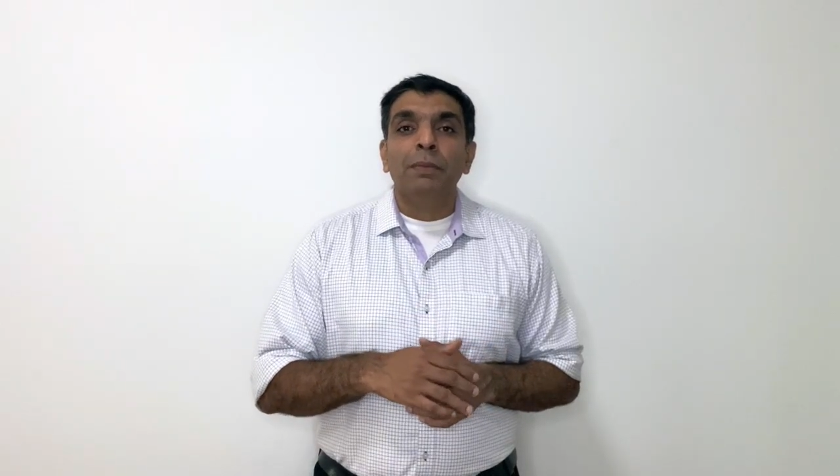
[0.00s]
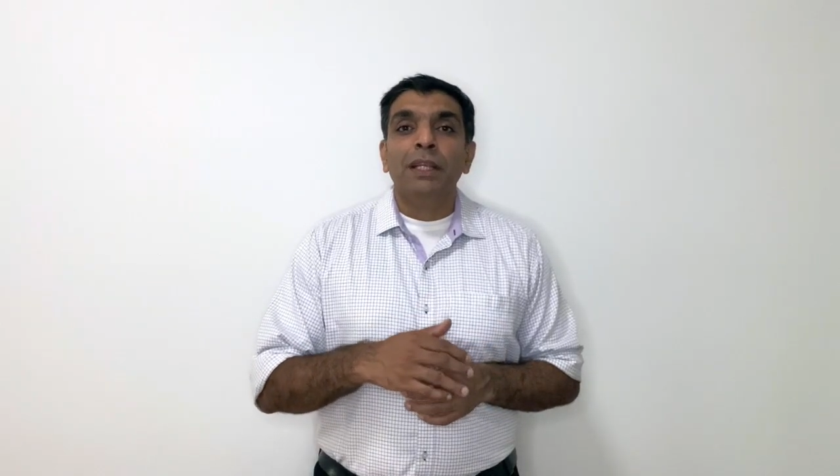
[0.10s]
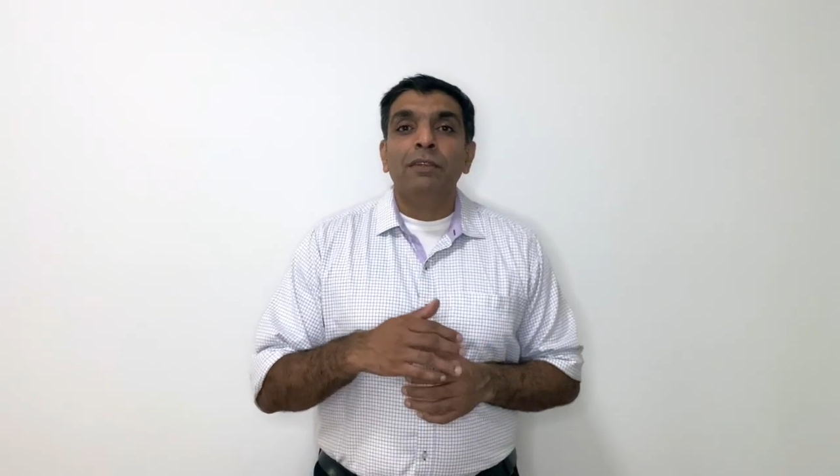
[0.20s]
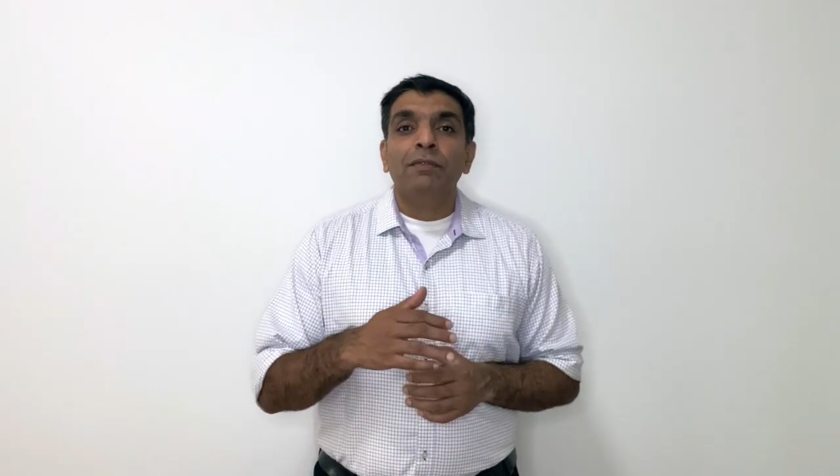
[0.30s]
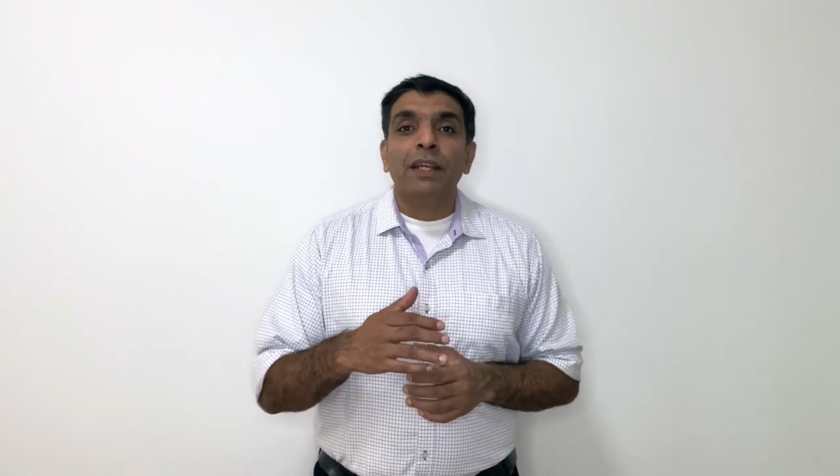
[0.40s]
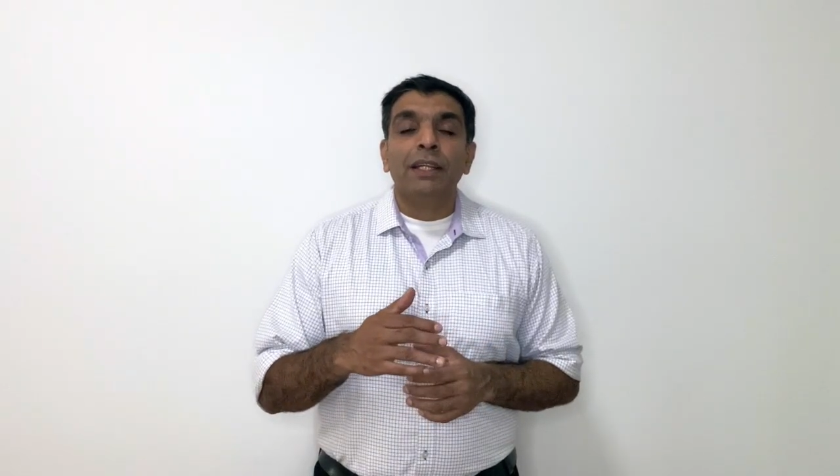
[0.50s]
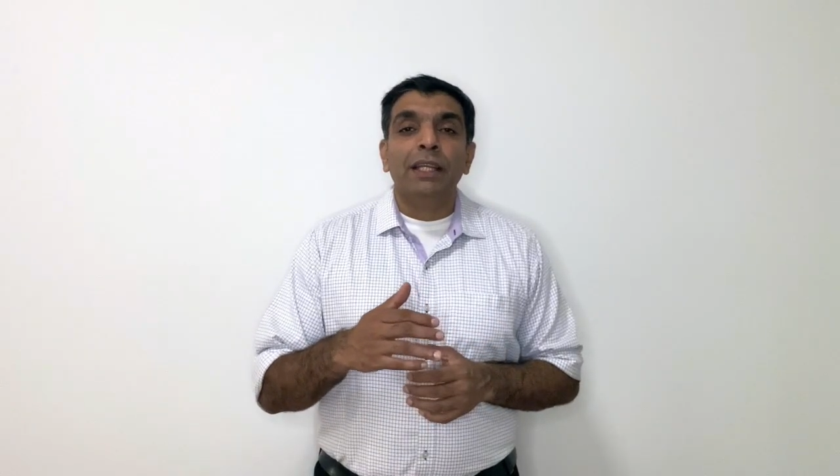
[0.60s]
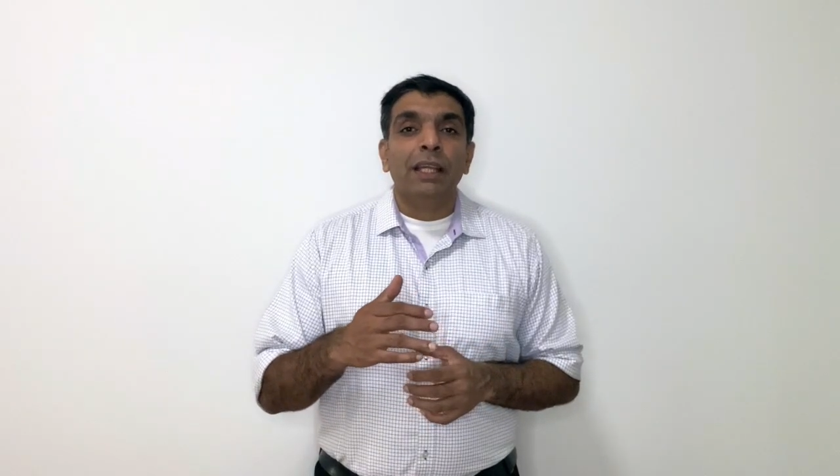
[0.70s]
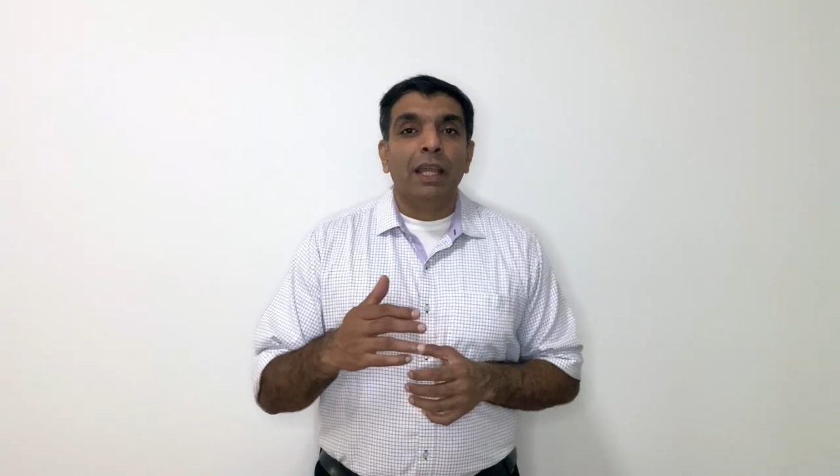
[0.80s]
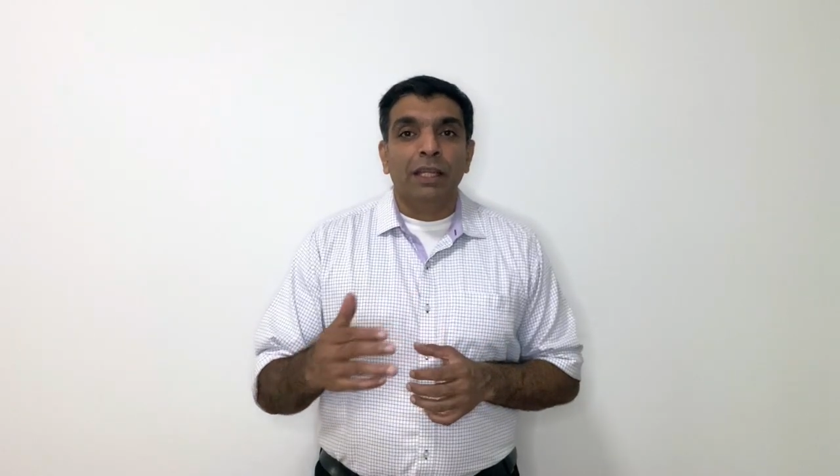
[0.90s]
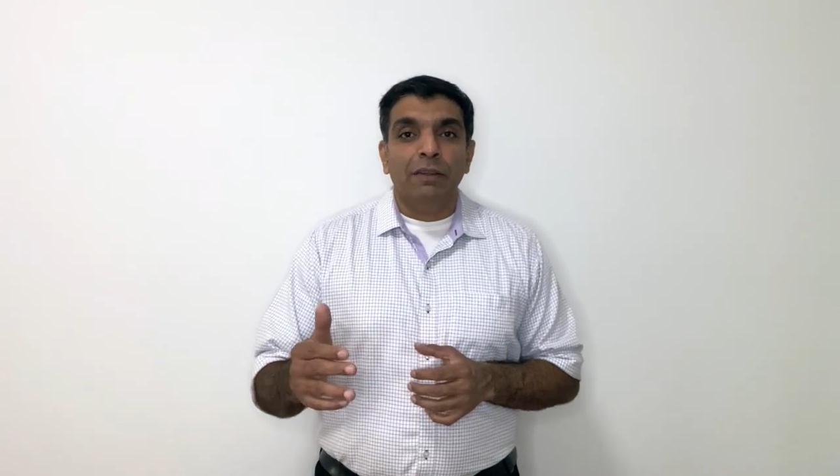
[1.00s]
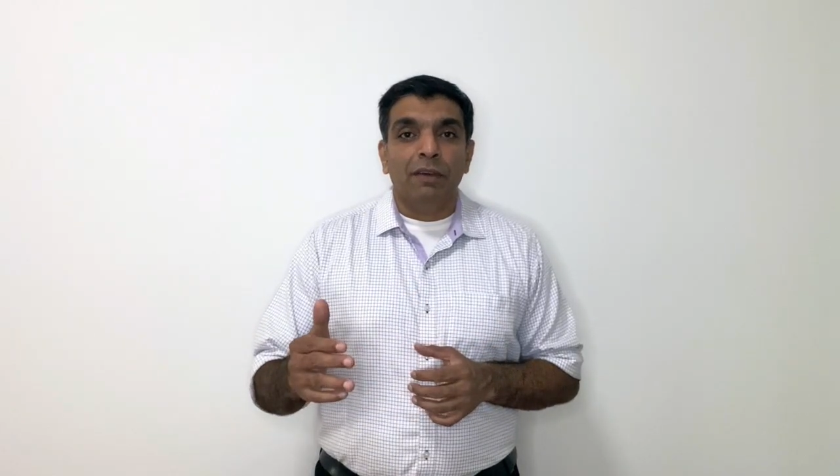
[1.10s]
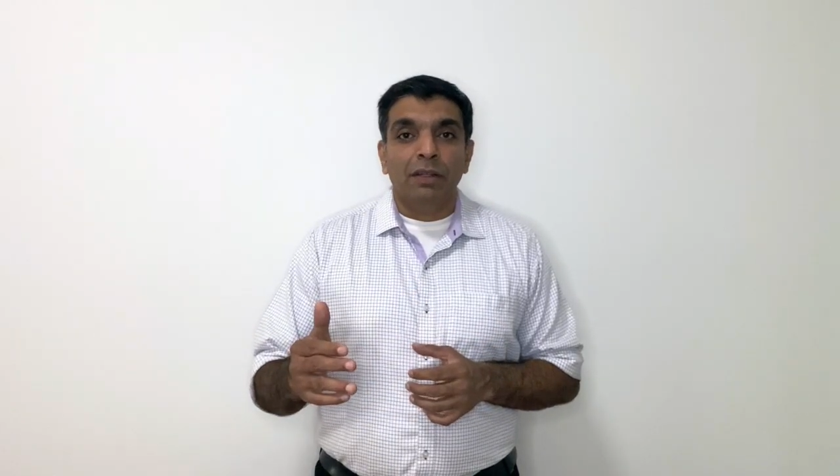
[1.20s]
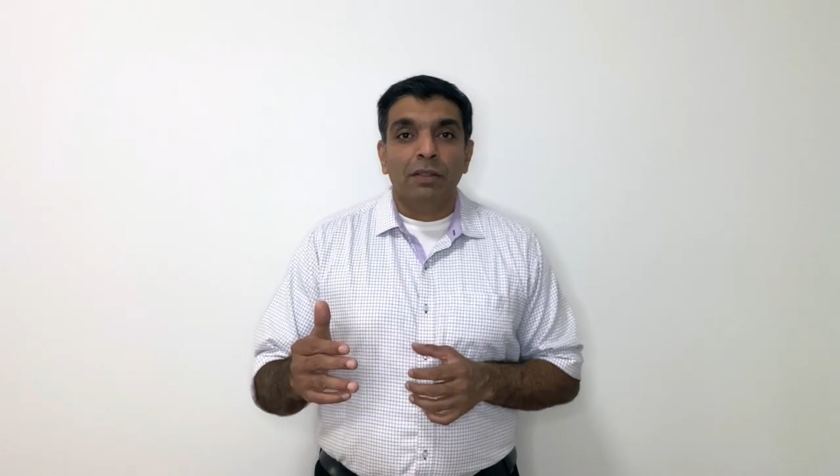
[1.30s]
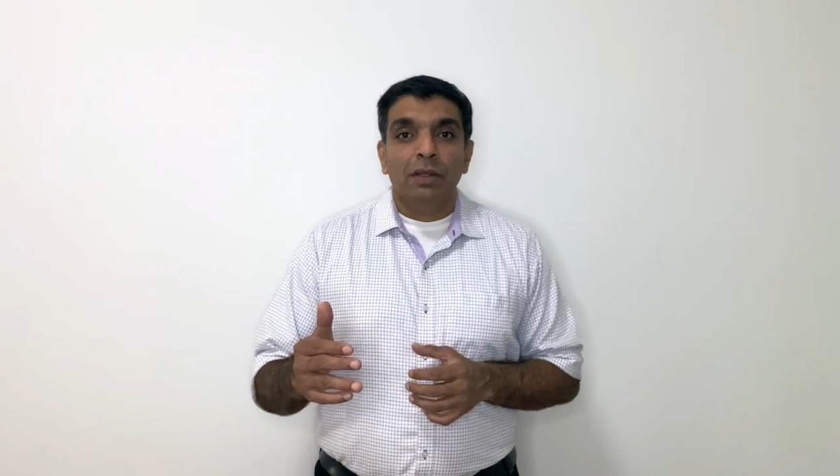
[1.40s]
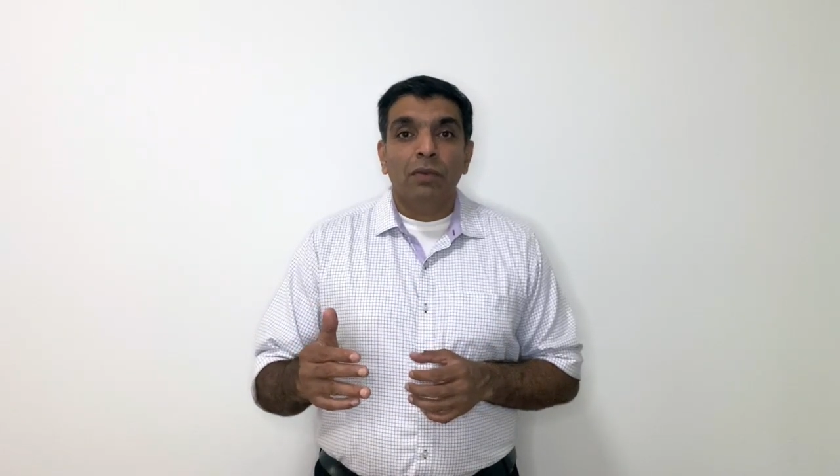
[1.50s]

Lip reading: be infecting anyone,